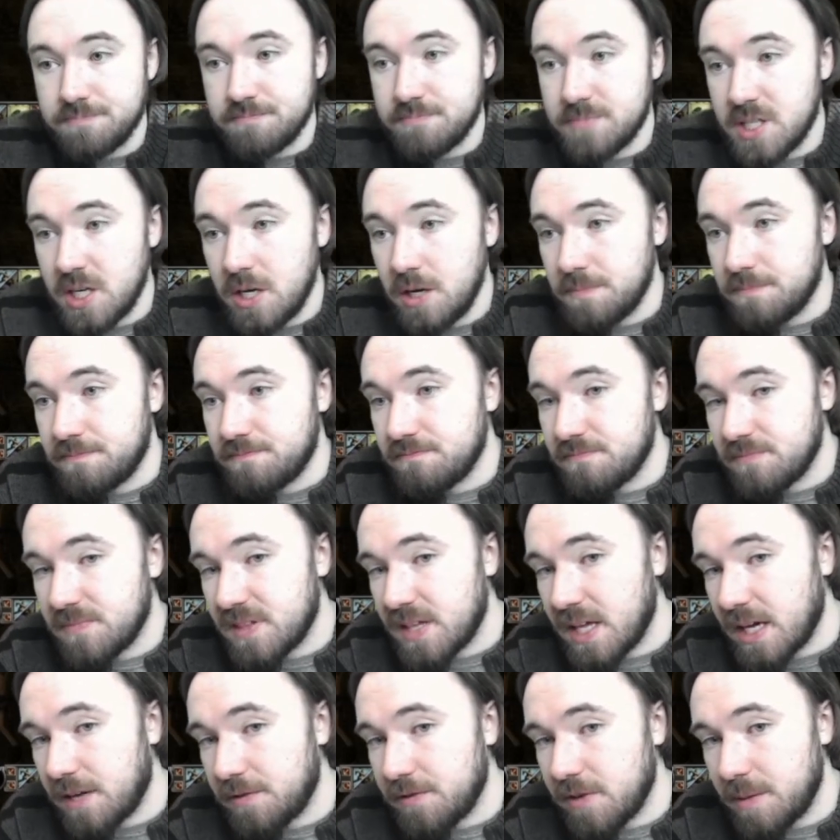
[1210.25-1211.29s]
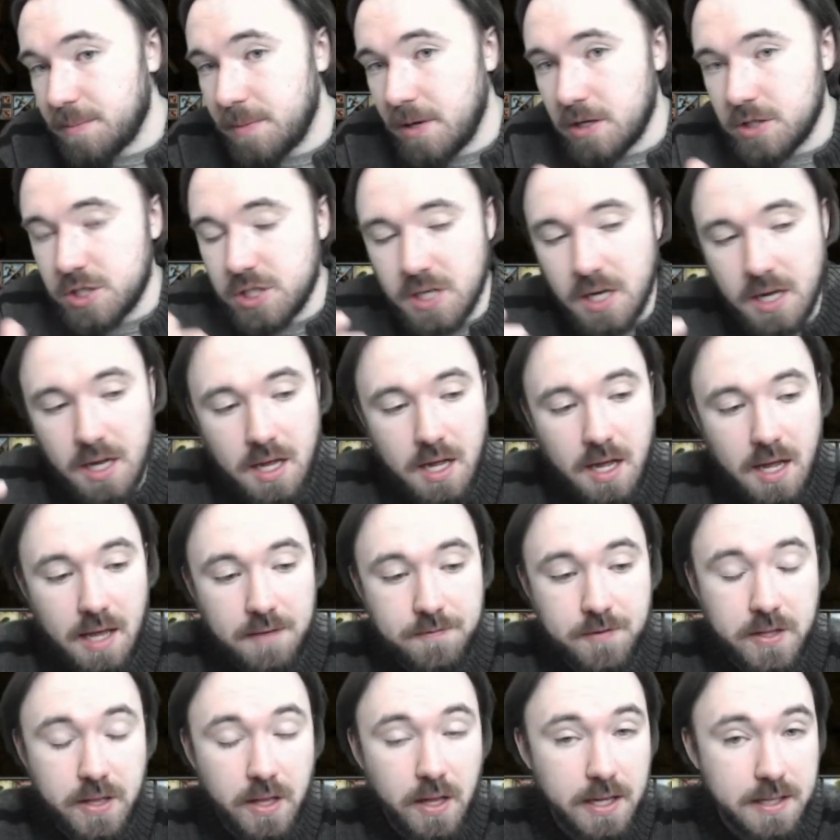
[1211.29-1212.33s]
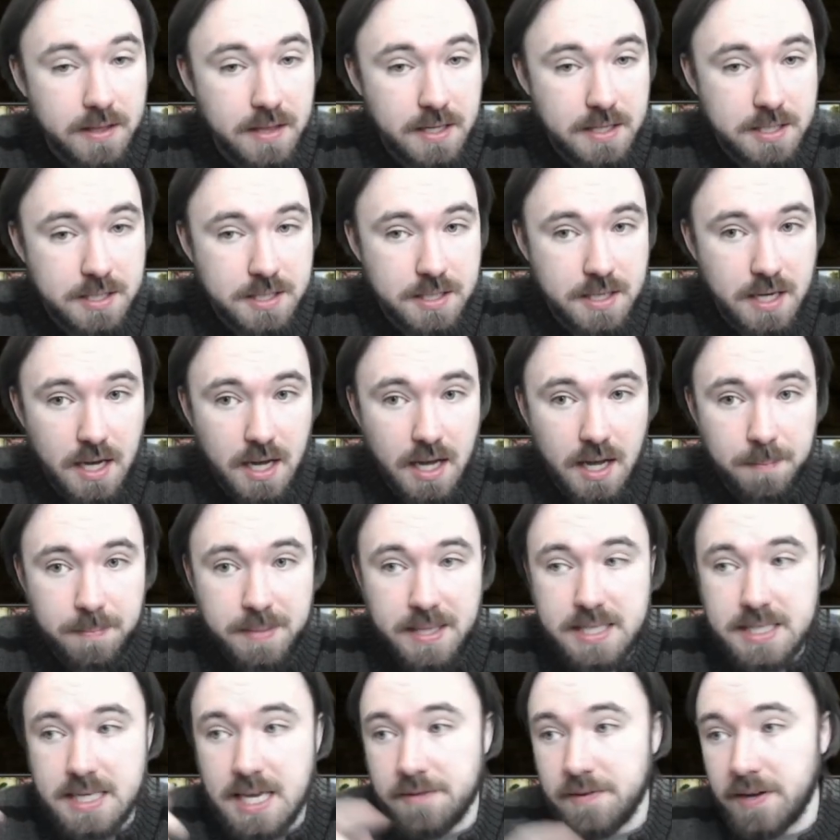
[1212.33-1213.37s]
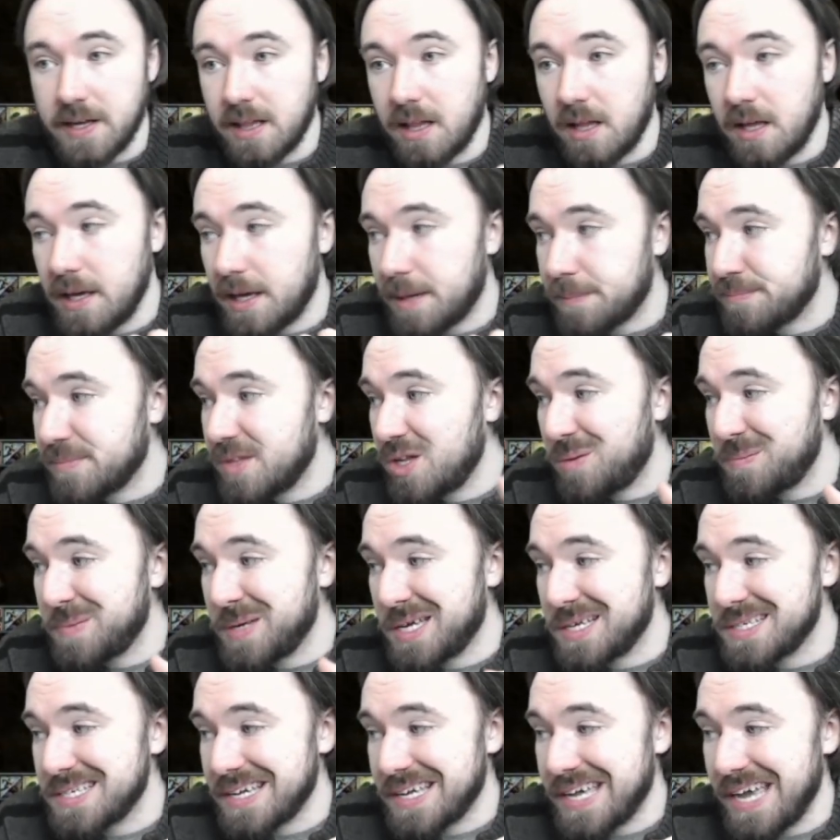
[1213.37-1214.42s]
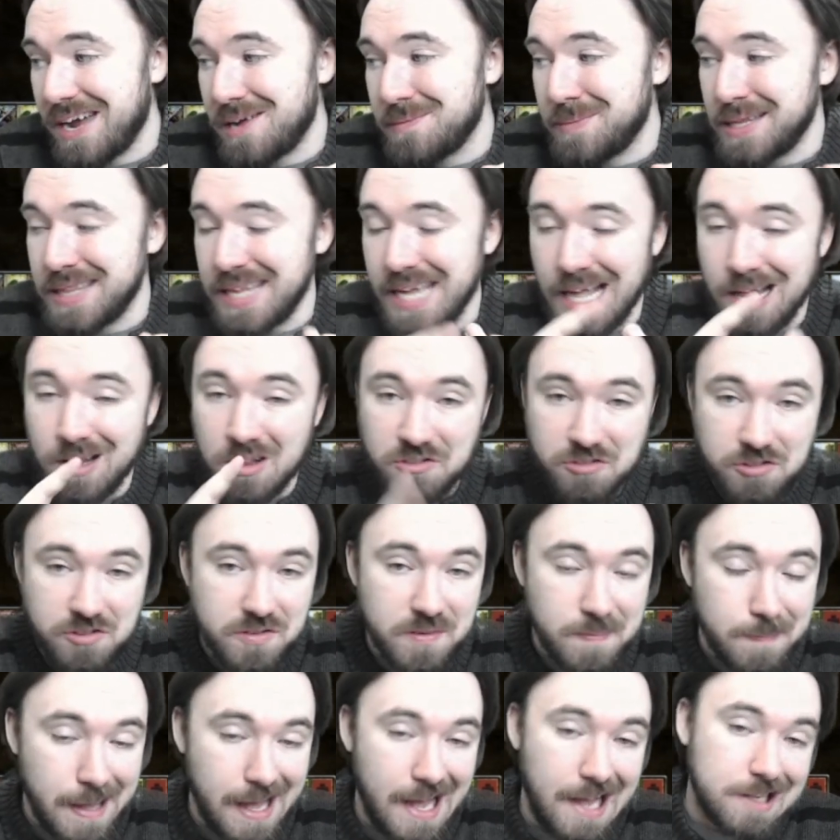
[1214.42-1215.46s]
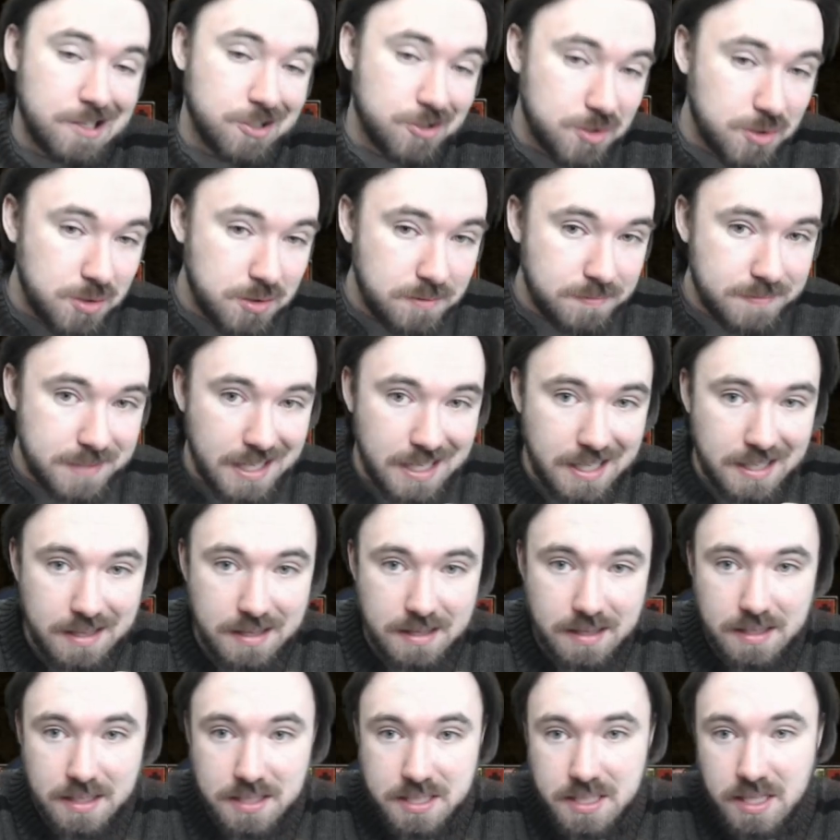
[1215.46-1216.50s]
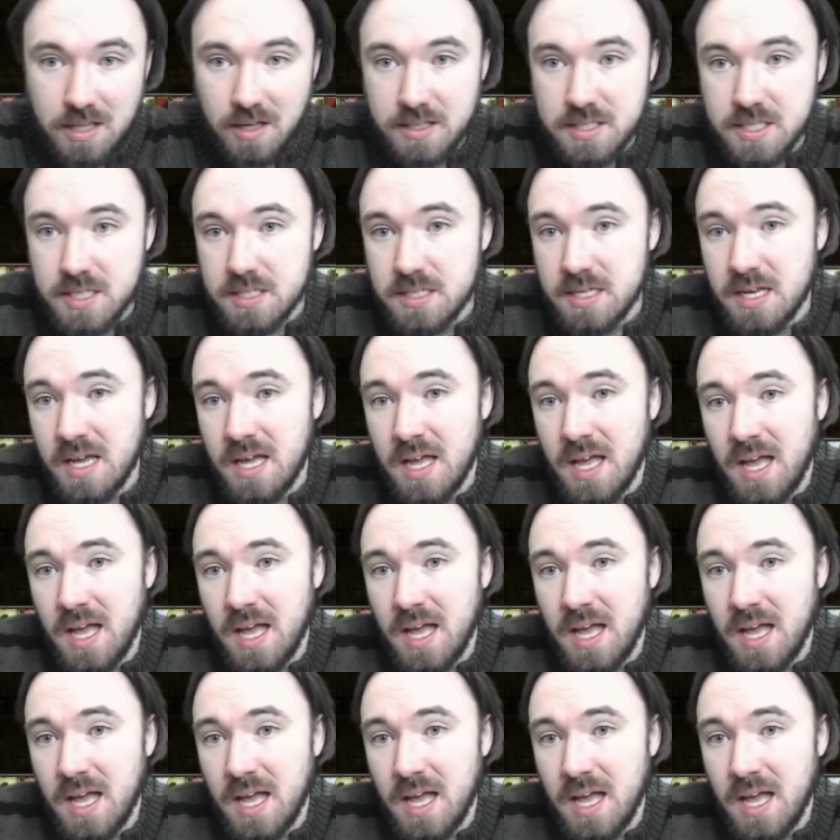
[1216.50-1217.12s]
So thank you very much. If you like this, please give it a like, not because I care about the algorithm at all in the slightest,